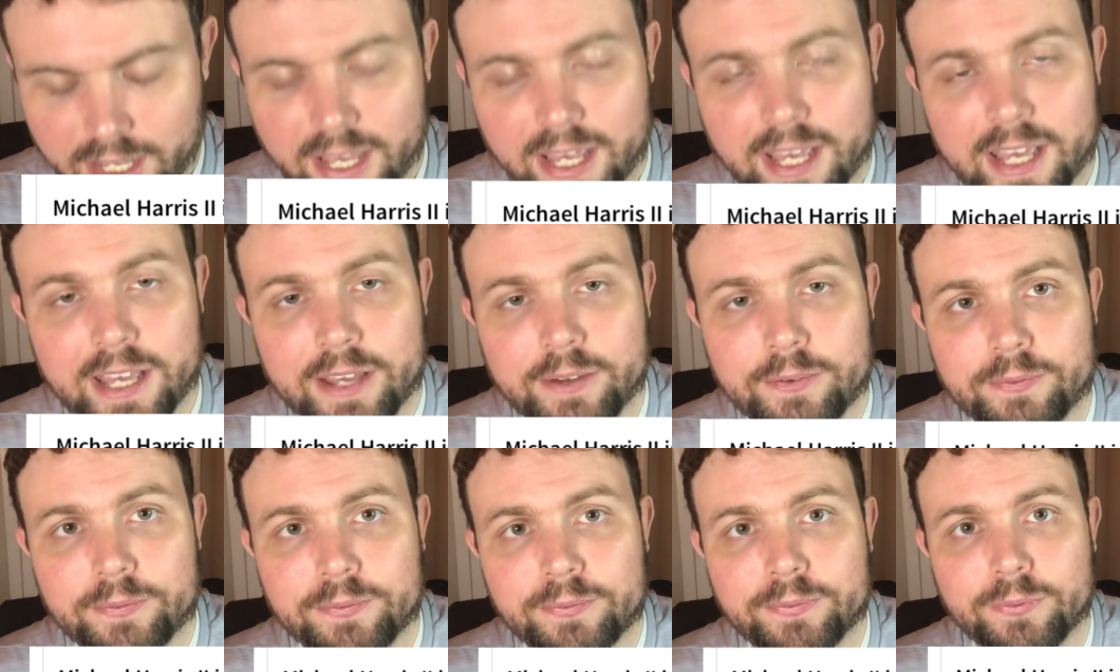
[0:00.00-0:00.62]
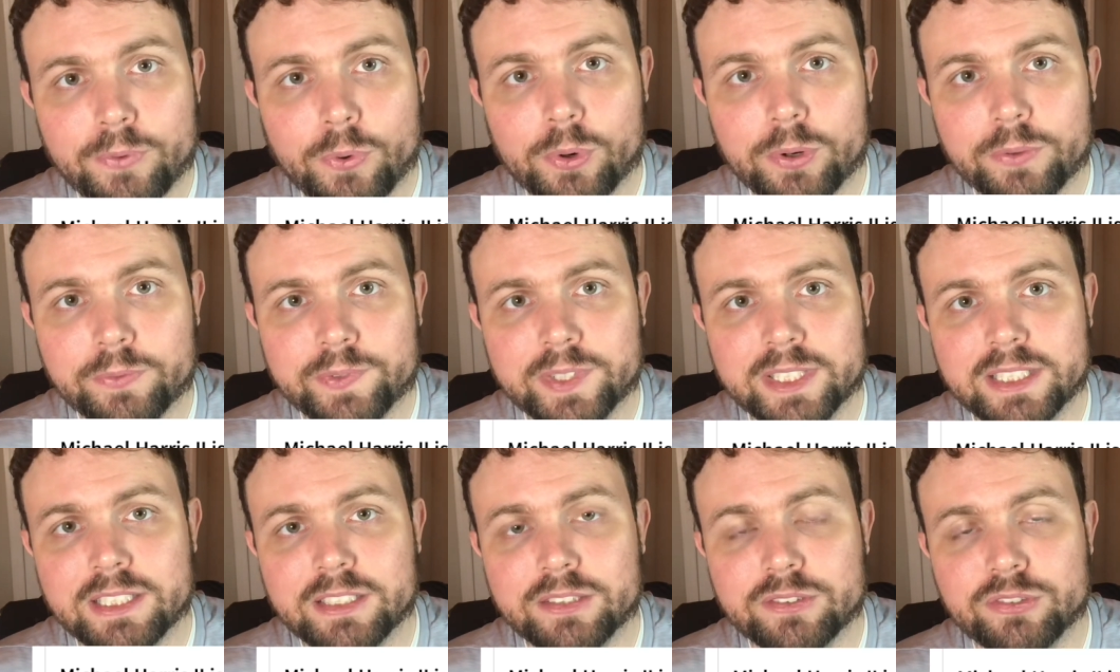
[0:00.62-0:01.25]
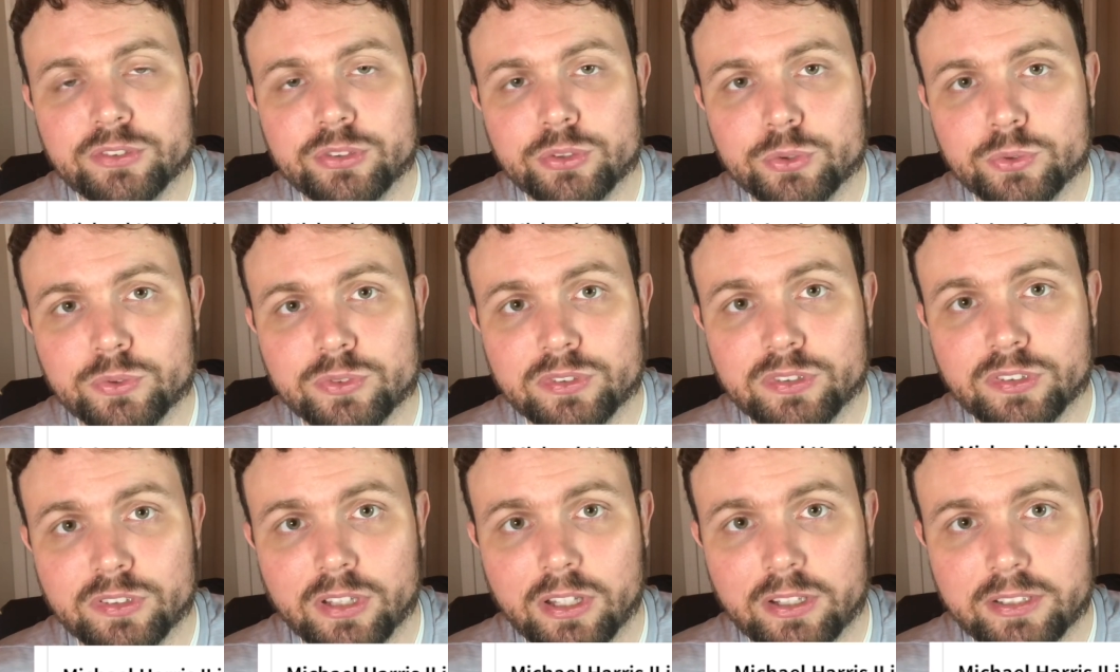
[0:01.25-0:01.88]
and .452
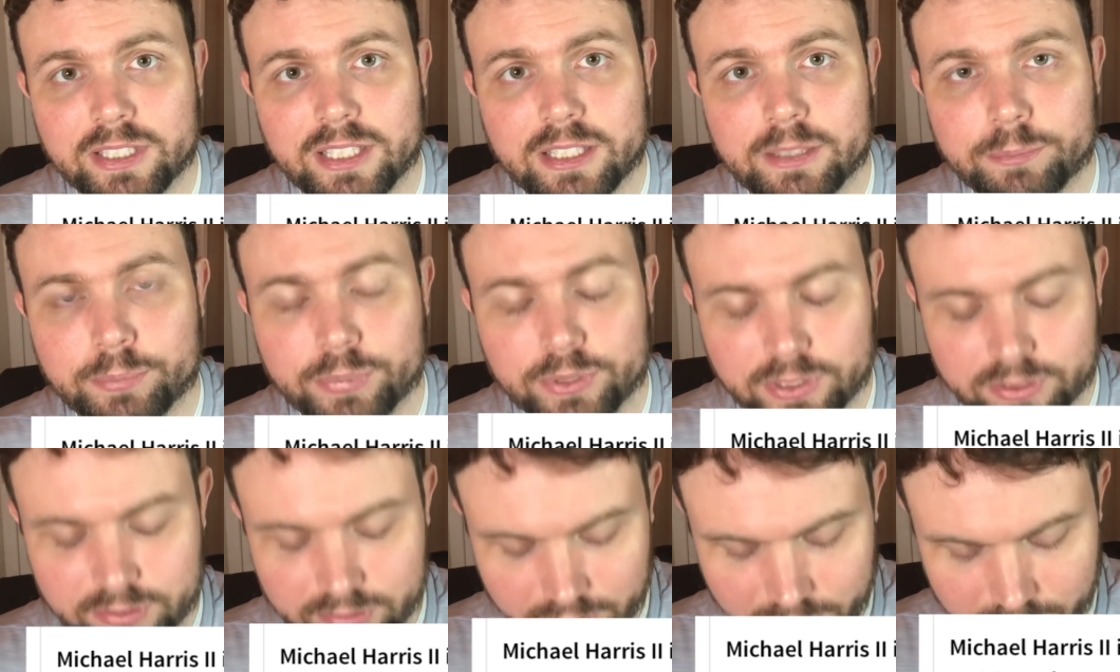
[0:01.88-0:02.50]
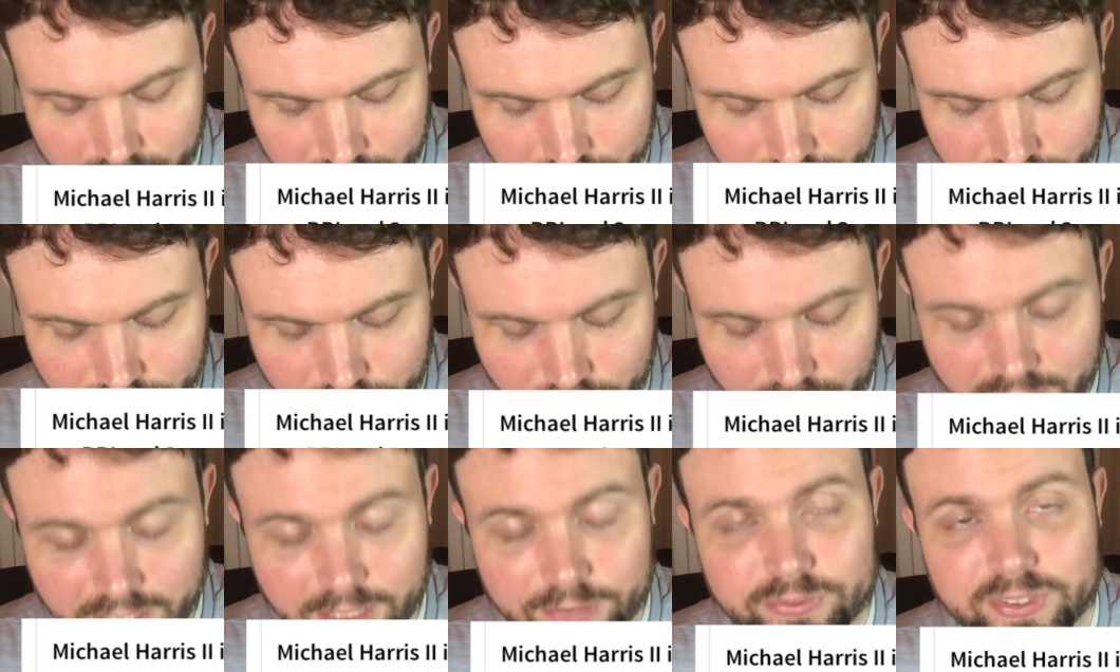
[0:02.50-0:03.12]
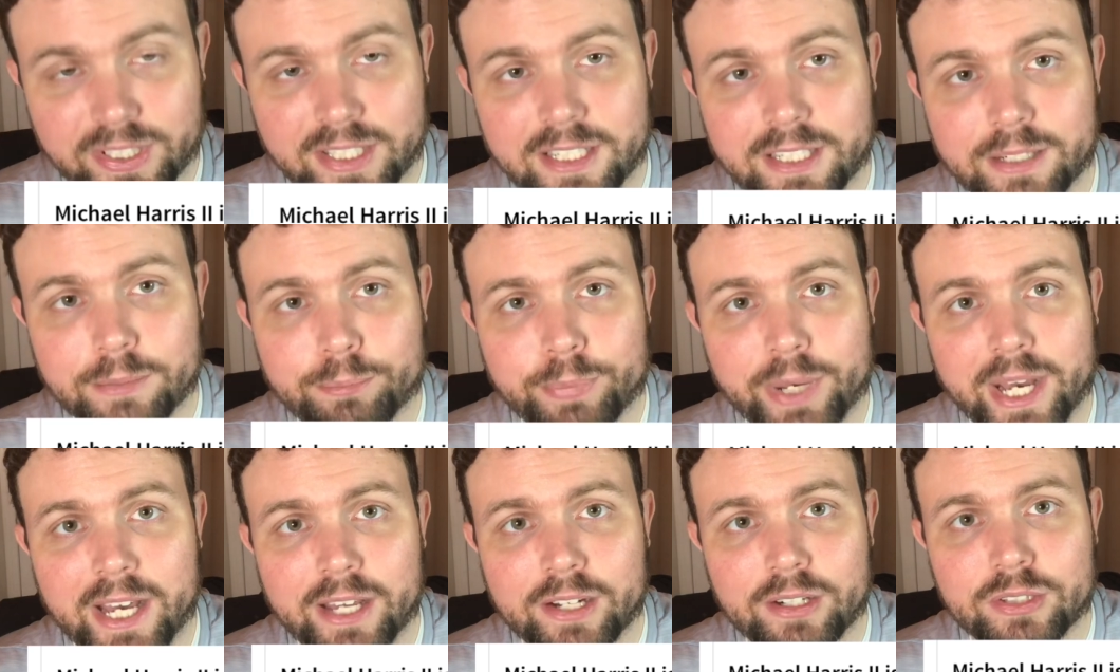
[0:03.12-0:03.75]
slugging percentage to left-handed
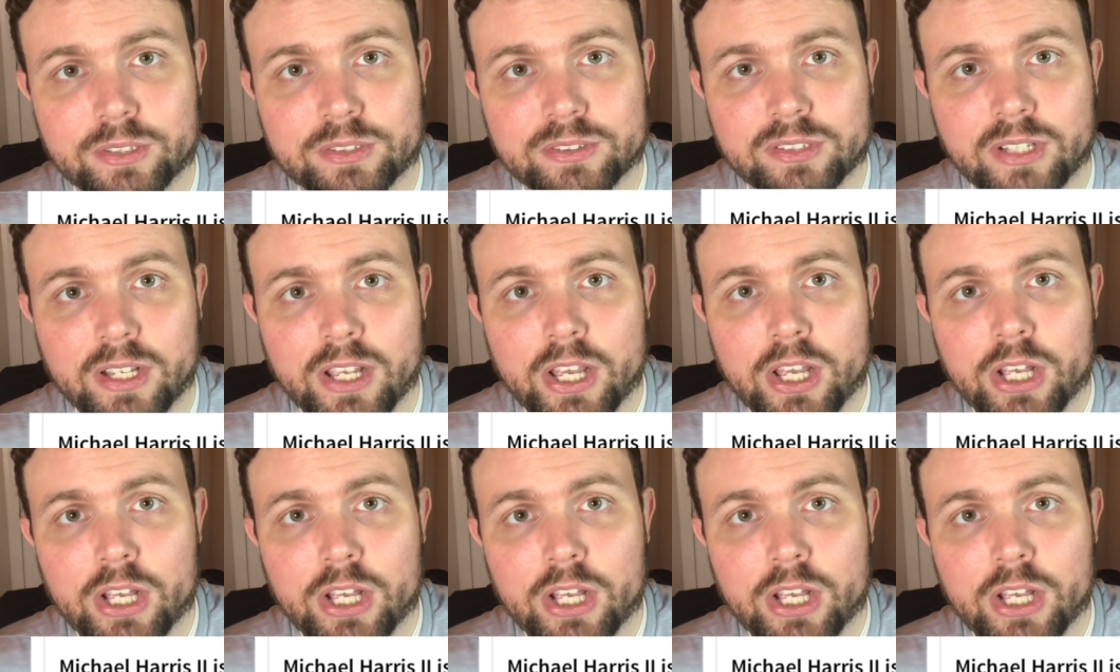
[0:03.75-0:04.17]
batters.